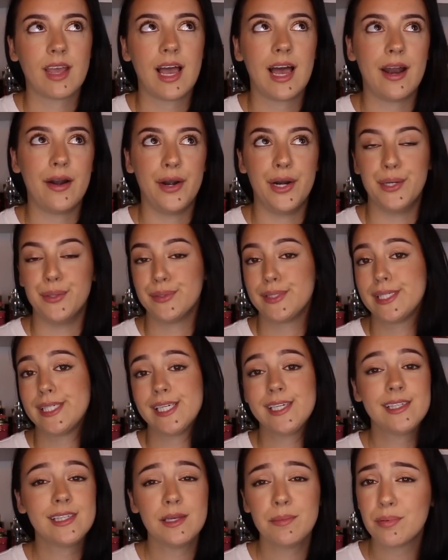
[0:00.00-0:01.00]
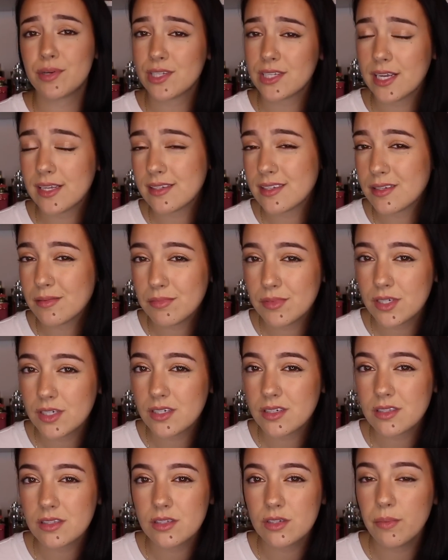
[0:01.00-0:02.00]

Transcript: I don't know, 60% similar